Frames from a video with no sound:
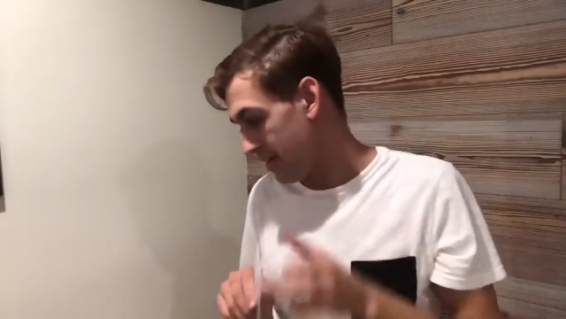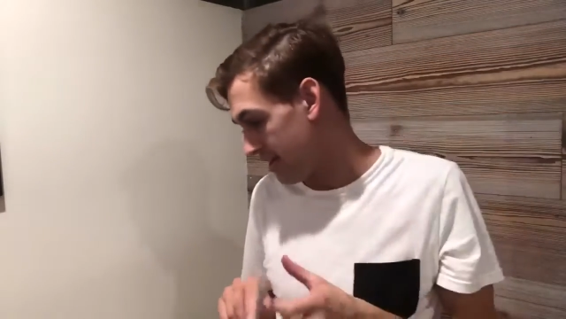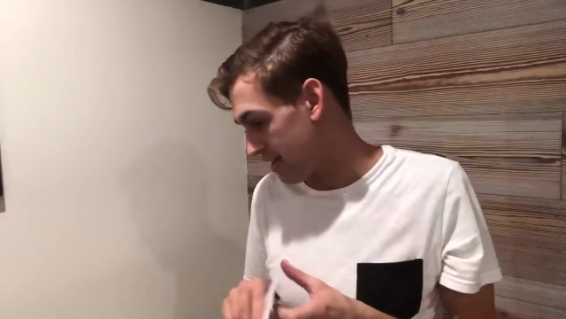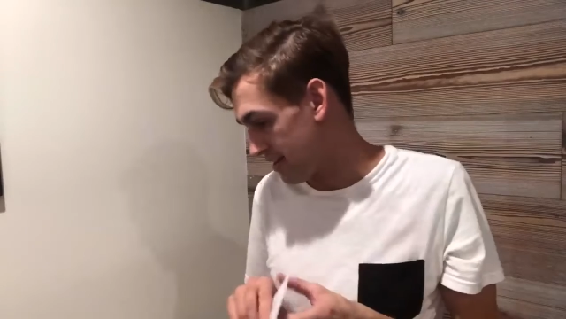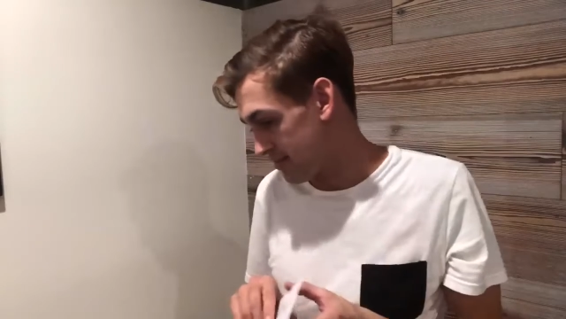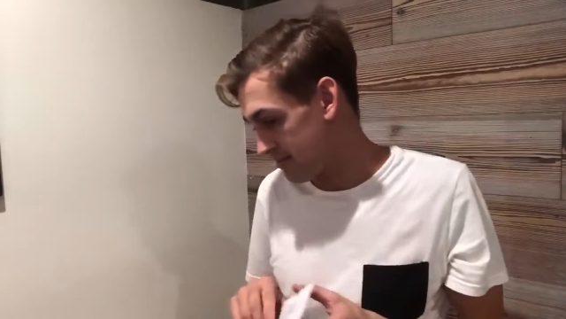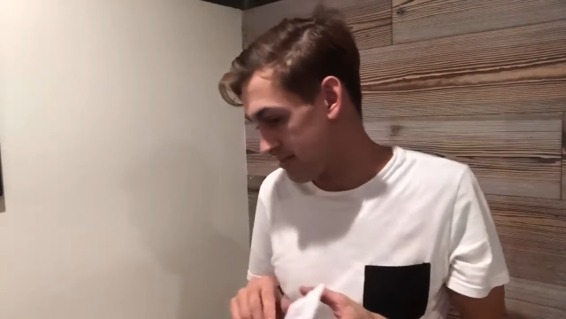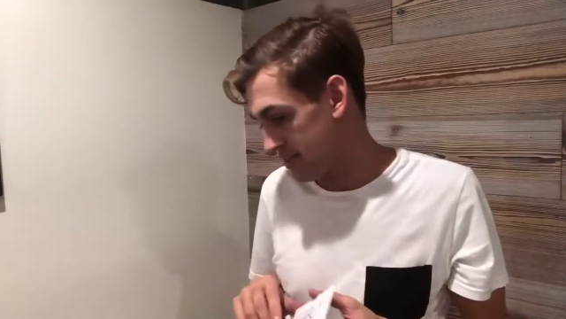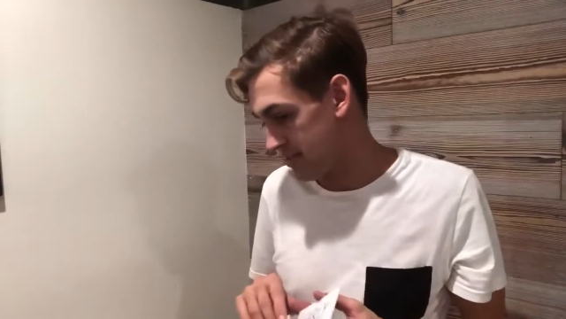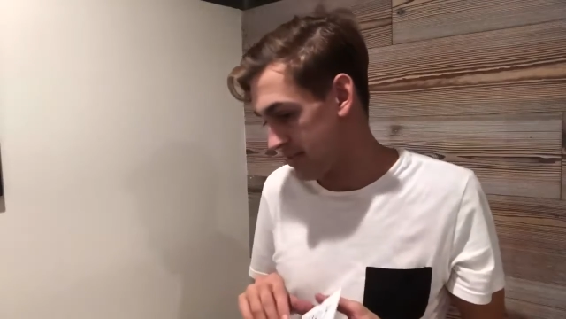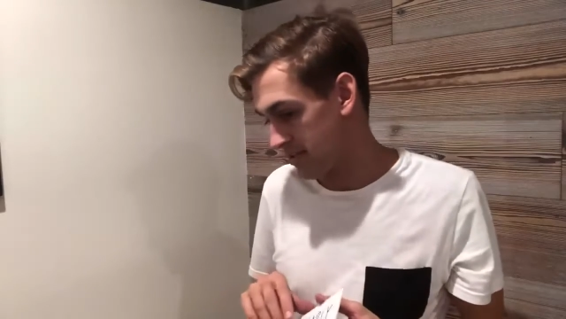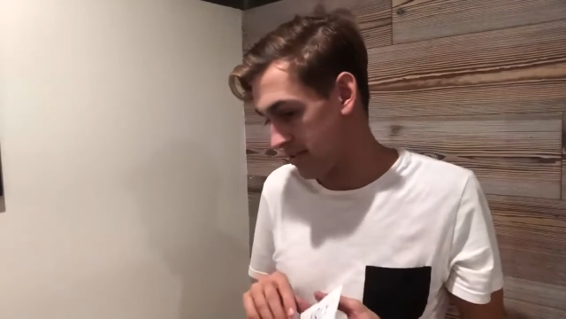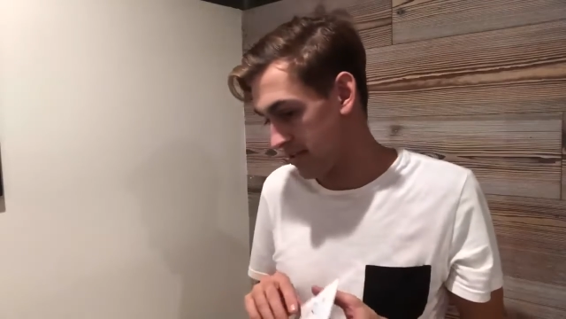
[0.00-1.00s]

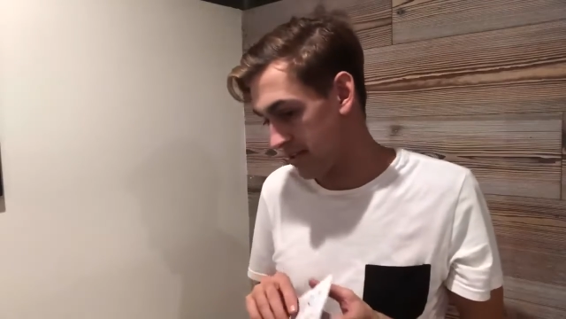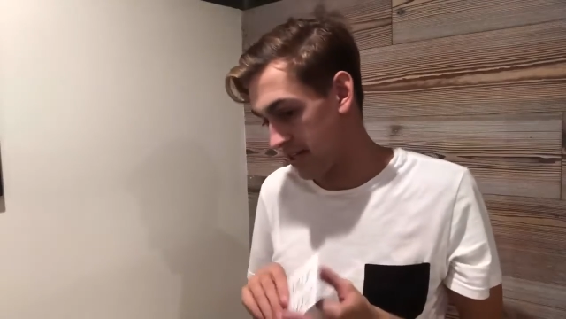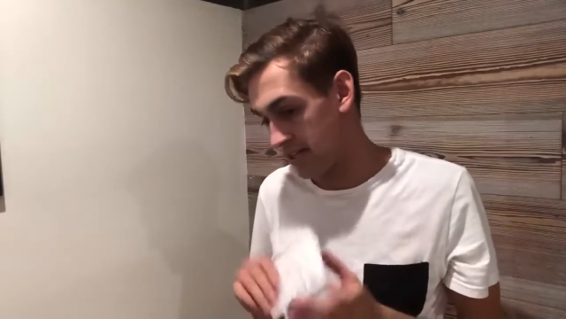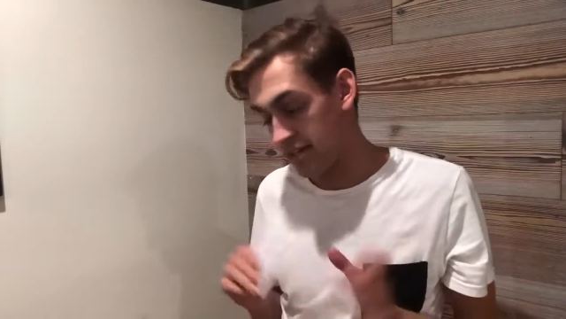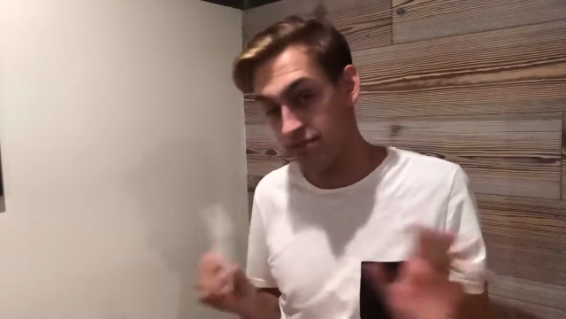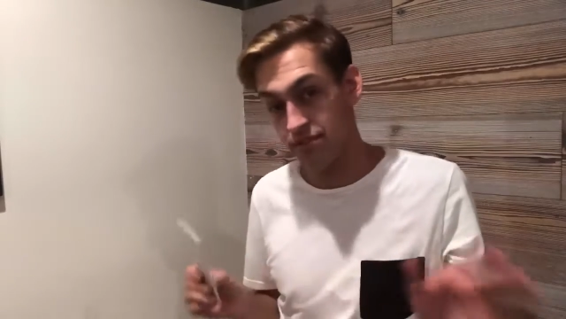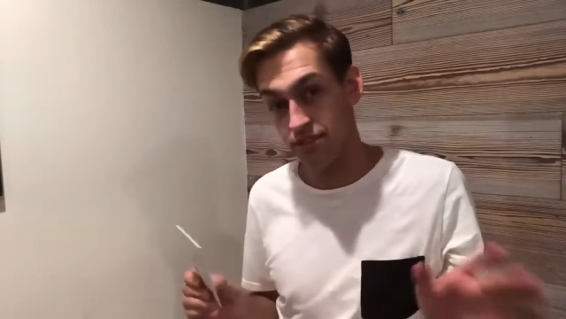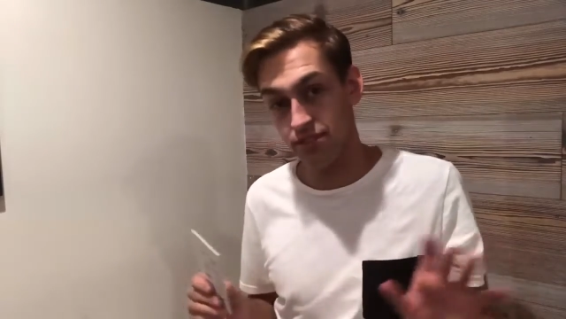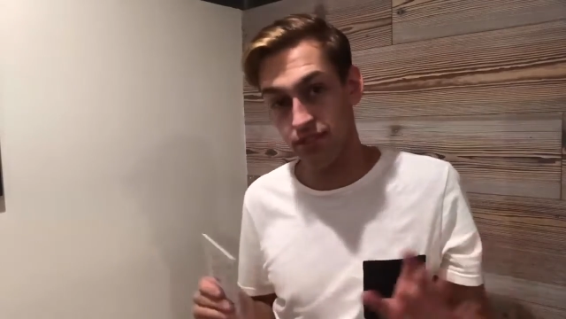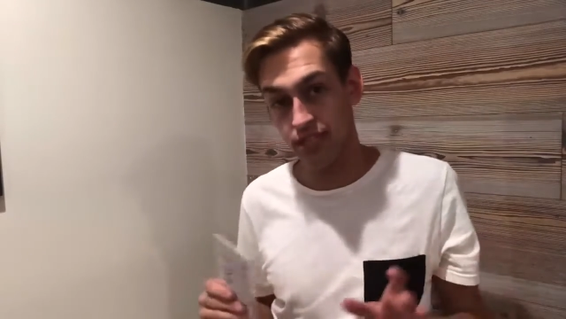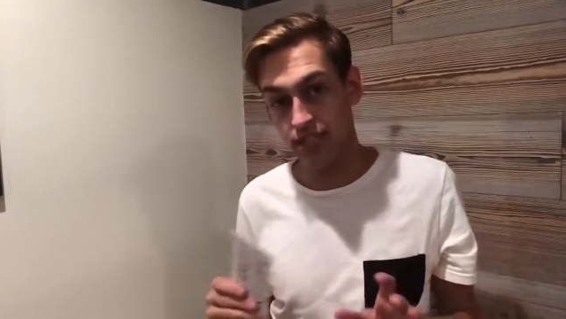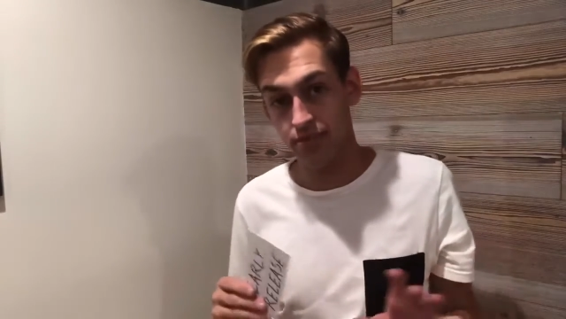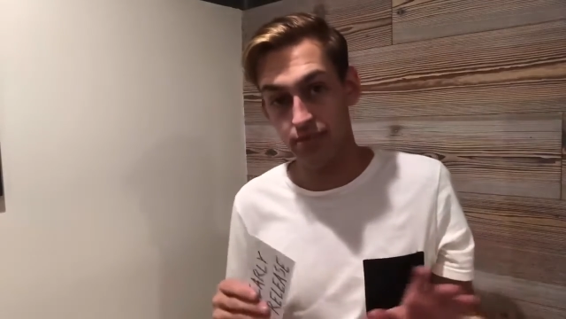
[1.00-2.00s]
And so I love this
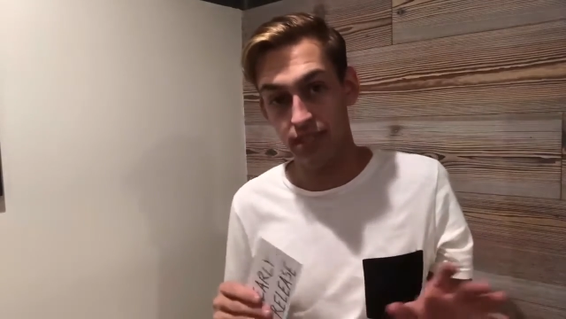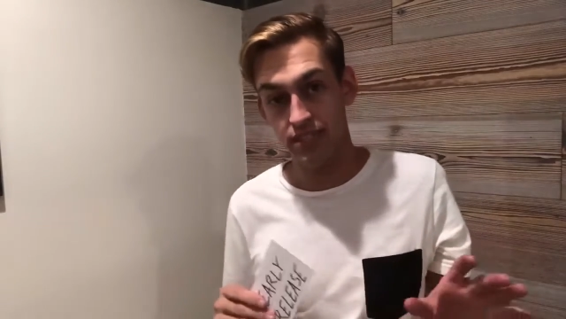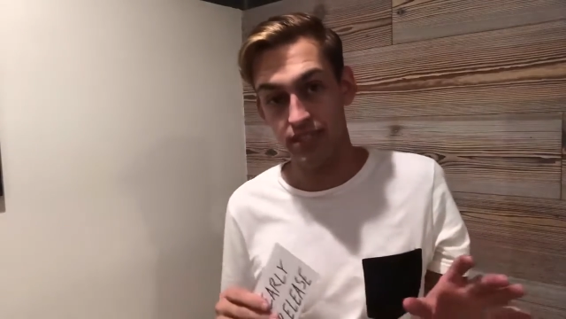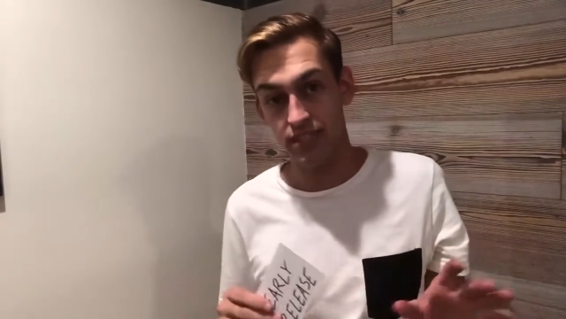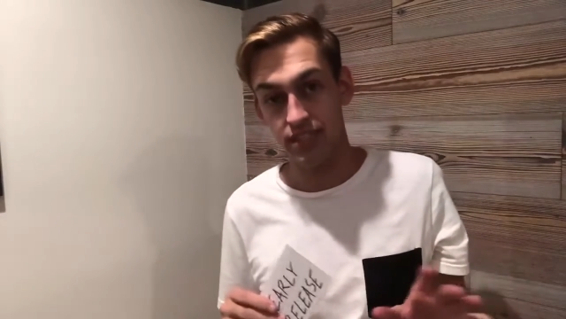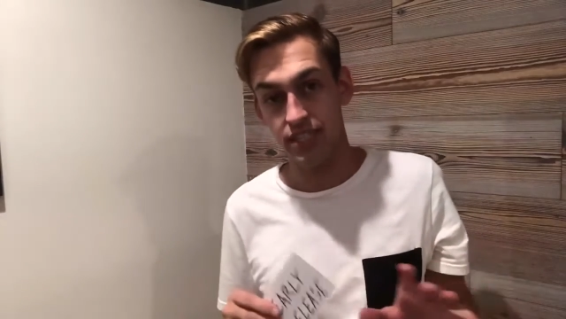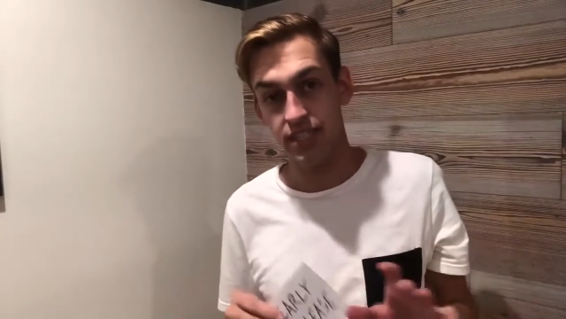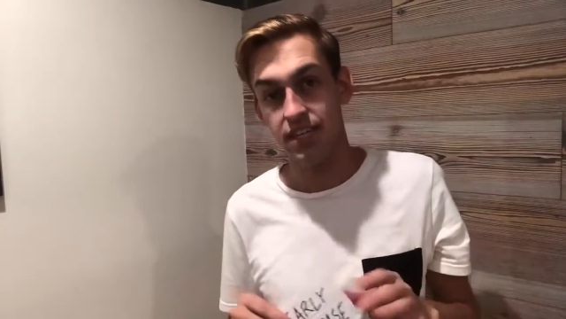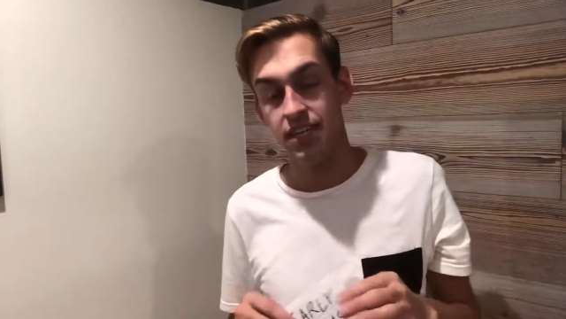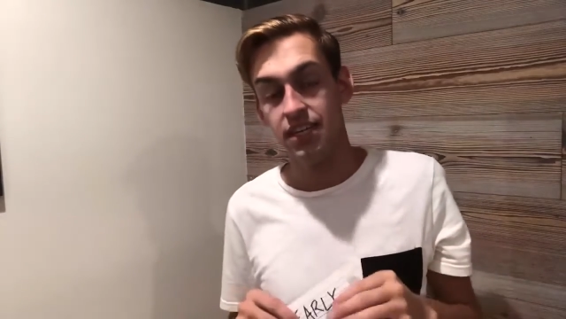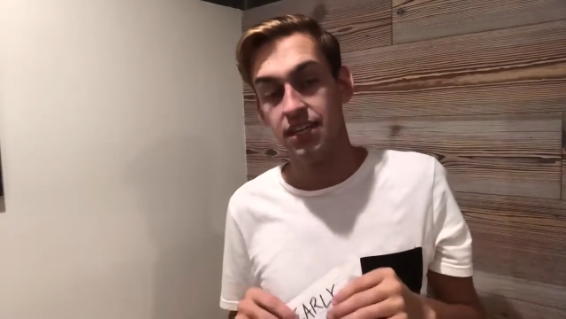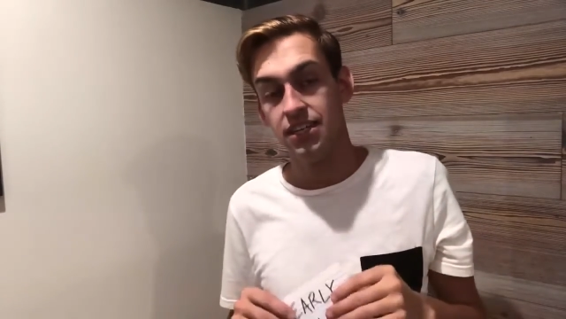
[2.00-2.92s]
trick. Basically,